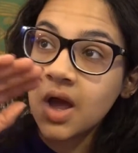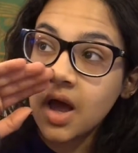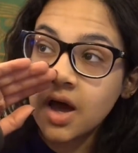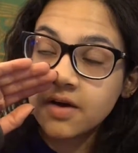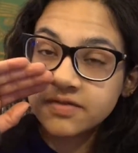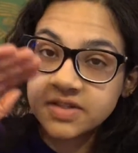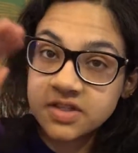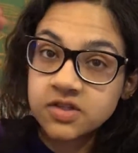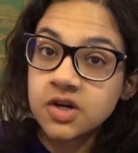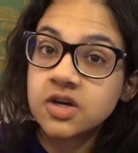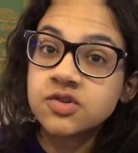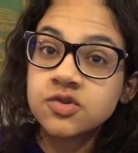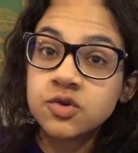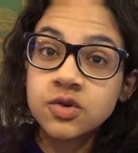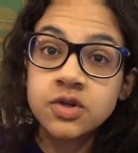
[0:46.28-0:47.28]
of
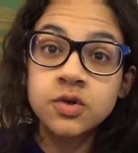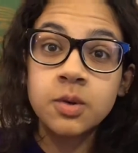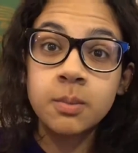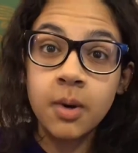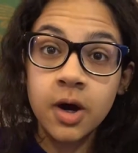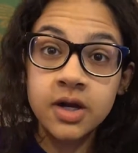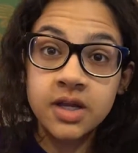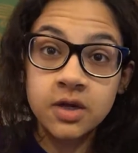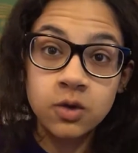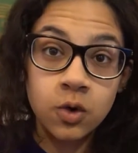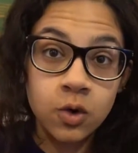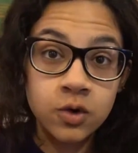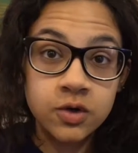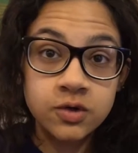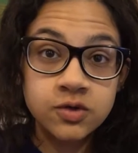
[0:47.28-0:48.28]
testosterone in your body in
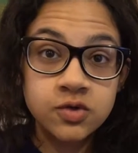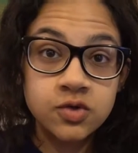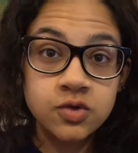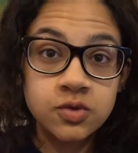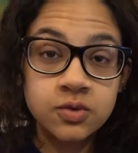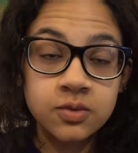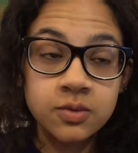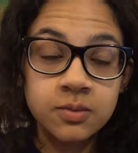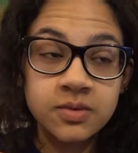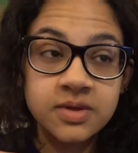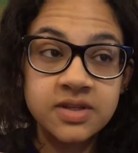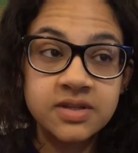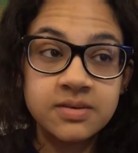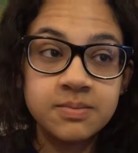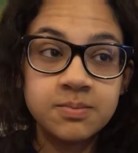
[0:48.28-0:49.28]
order to
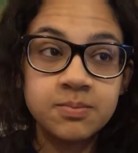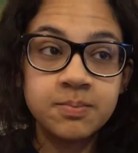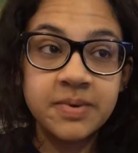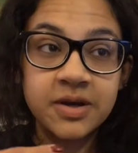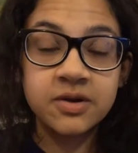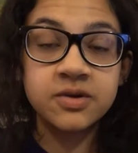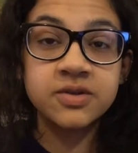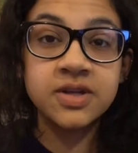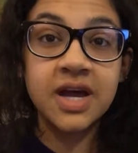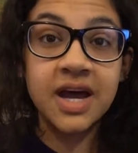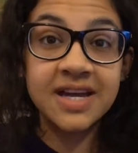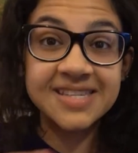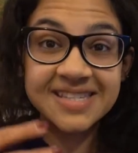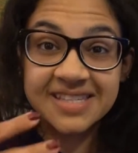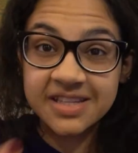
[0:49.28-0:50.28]
build
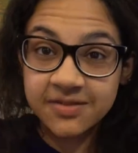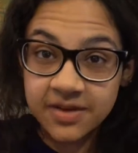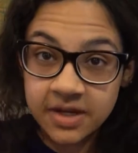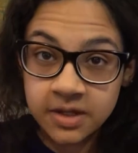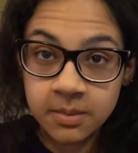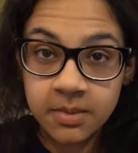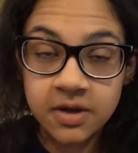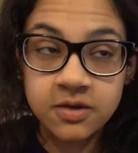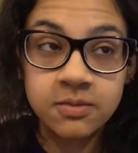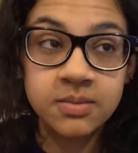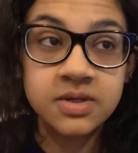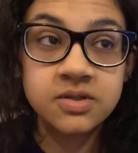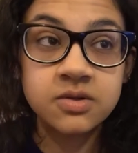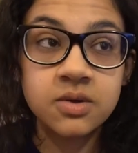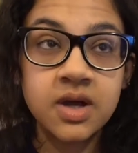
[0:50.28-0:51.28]
a significant amount of
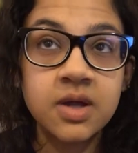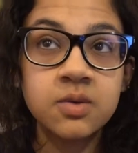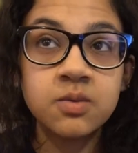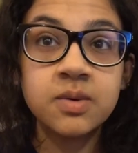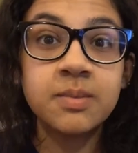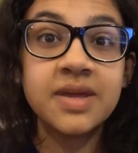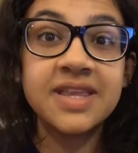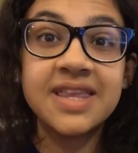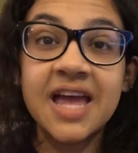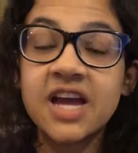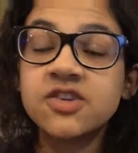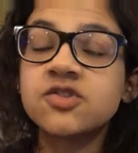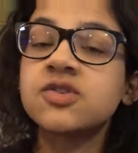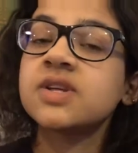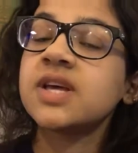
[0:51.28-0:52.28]
muscle, and women
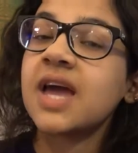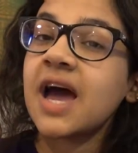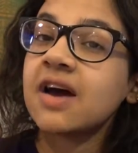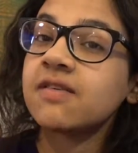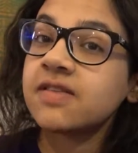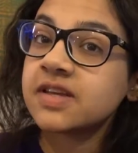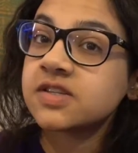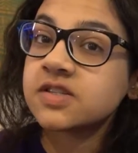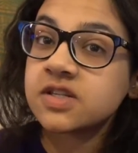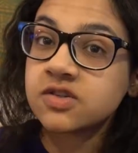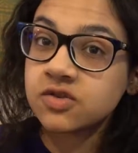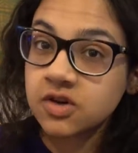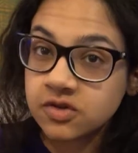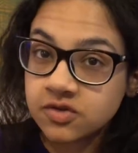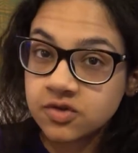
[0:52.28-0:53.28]
naturally have less
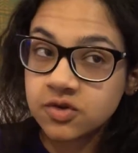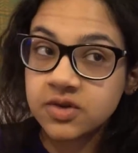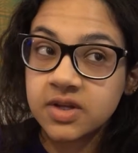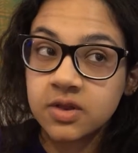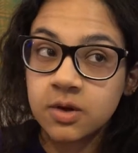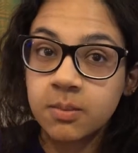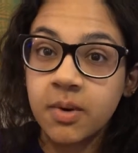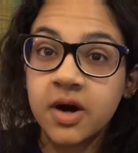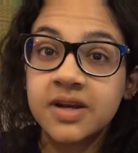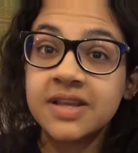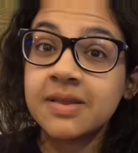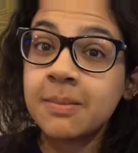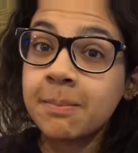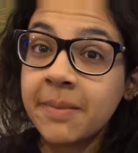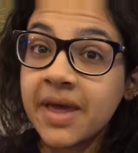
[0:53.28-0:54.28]
testosterone in their body
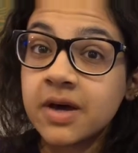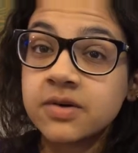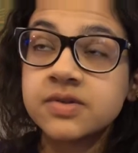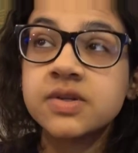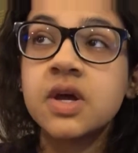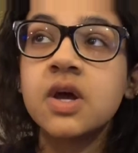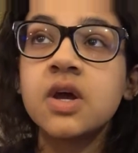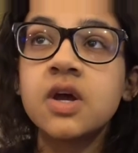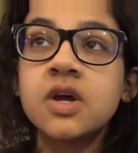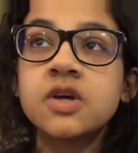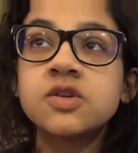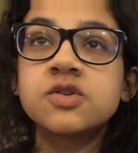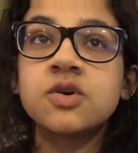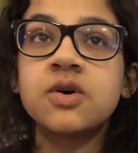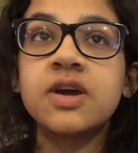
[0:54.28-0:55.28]
than males.
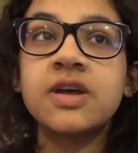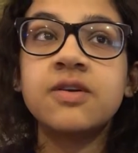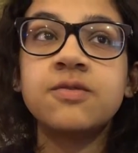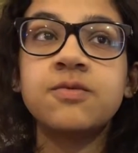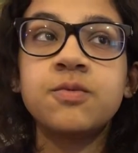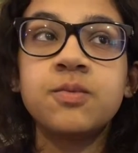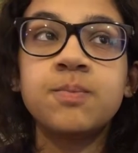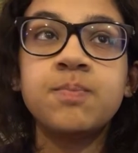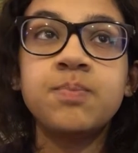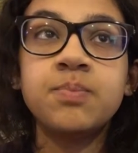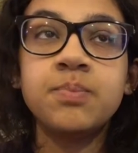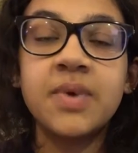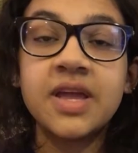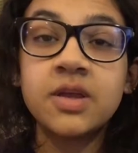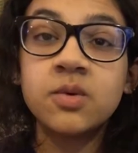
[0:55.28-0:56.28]
So if
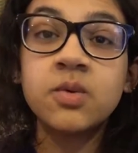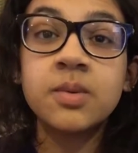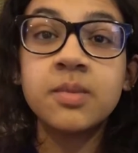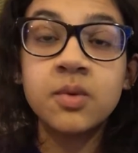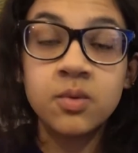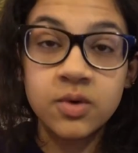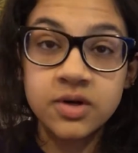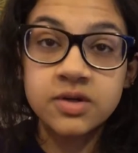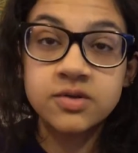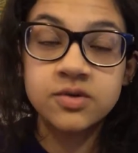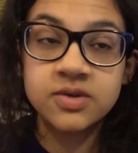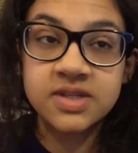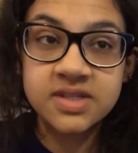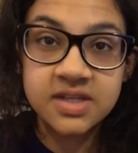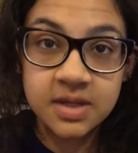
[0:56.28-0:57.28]
men and women were to
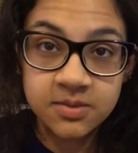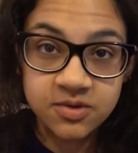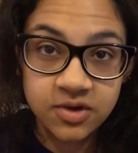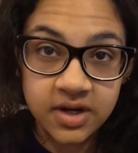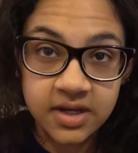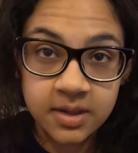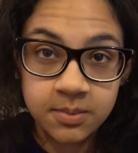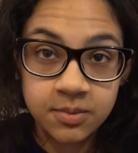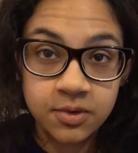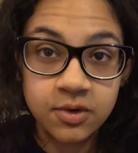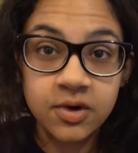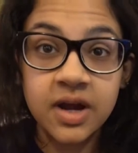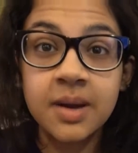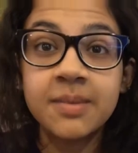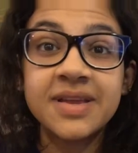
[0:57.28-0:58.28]
do the same training
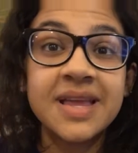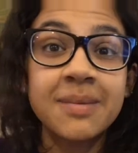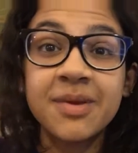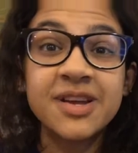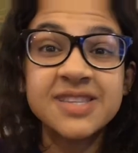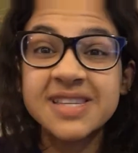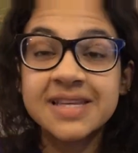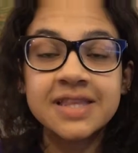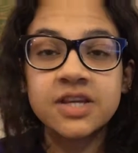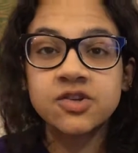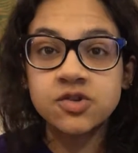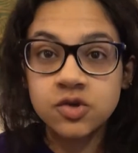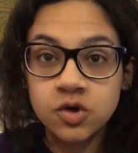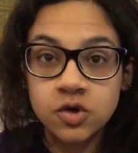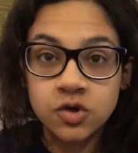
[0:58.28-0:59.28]
program, and I'm not saying they
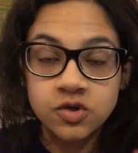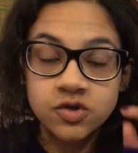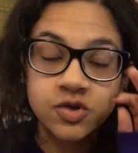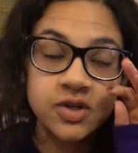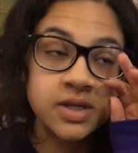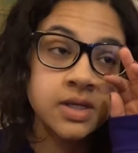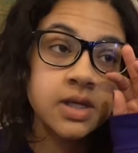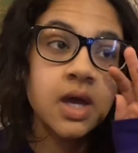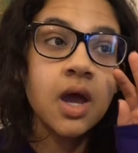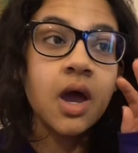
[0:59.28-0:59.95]
should or shouldn't,